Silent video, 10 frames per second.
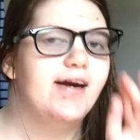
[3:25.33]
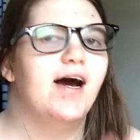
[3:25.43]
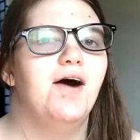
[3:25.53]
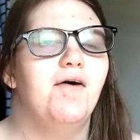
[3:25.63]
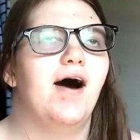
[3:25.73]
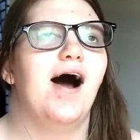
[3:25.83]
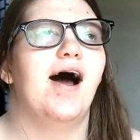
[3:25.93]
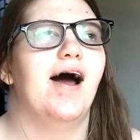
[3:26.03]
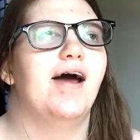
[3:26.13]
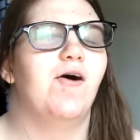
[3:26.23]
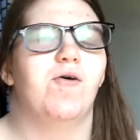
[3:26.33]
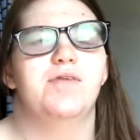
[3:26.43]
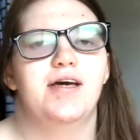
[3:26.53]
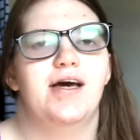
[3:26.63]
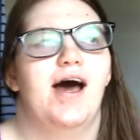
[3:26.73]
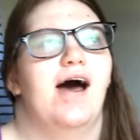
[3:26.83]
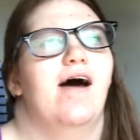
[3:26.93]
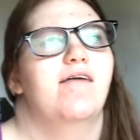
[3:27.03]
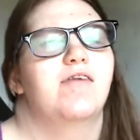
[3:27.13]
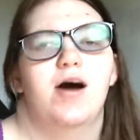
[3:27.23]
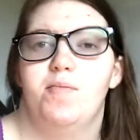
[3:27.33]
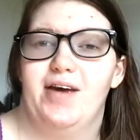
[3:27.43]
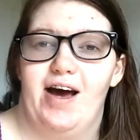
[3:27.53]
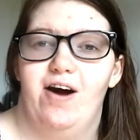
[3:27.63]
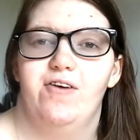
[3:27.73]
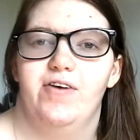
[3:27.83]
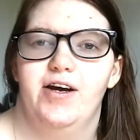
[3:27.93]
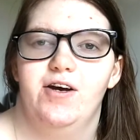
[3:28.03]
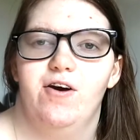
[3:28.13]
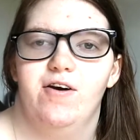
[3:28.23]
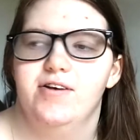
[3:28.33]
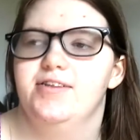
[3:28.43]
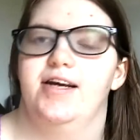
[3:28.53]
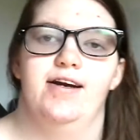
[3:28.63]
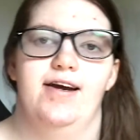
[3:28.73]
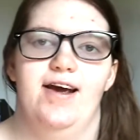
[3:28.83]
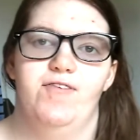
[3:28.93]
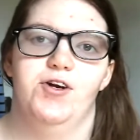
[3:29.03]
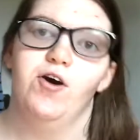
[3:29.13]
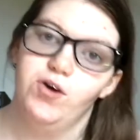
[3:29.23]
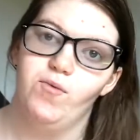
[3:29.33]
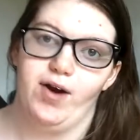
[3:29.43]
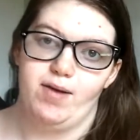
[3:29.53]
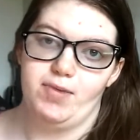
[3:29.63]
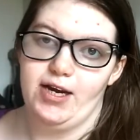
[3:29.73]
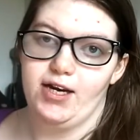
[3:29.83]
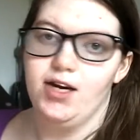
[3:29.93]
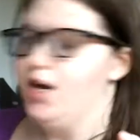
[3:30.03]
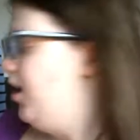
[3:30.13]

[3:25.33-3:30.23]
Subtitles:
now, I only have coming out greeting cards, and if you don't know what I mean,